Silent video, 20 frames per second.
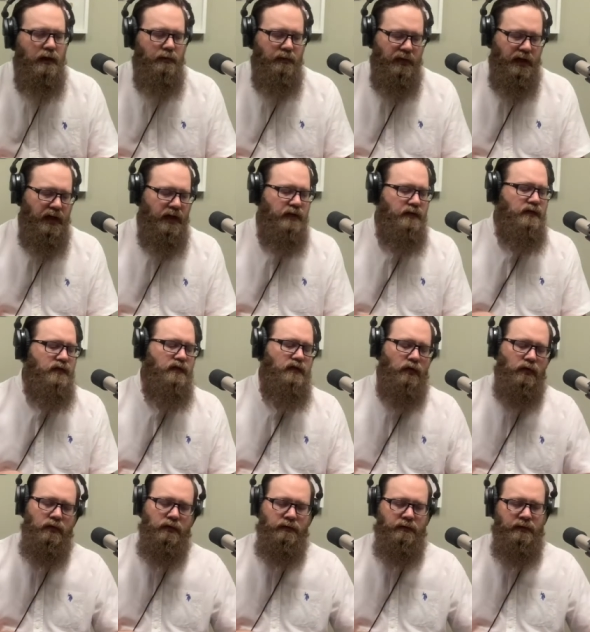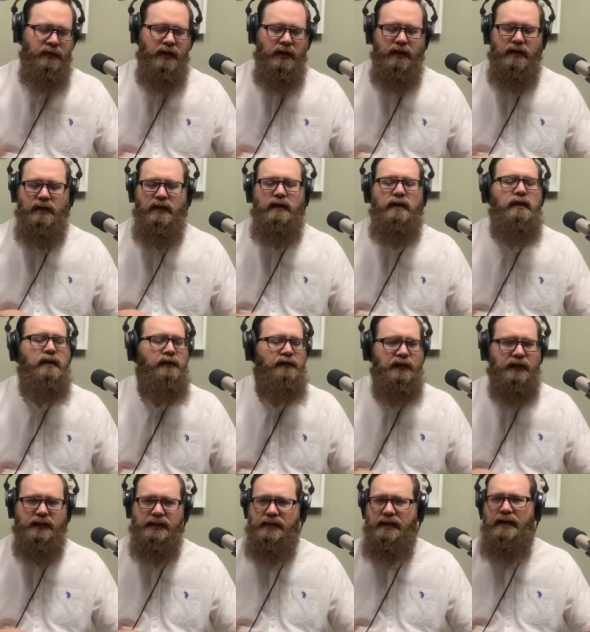Pain's gonna make
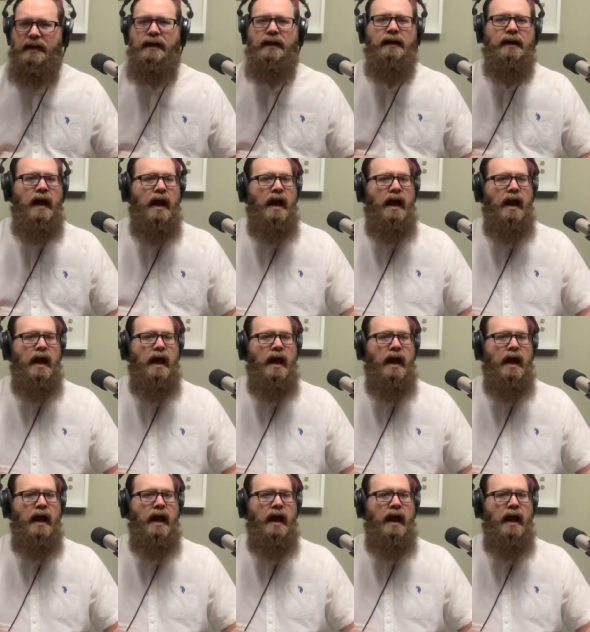everything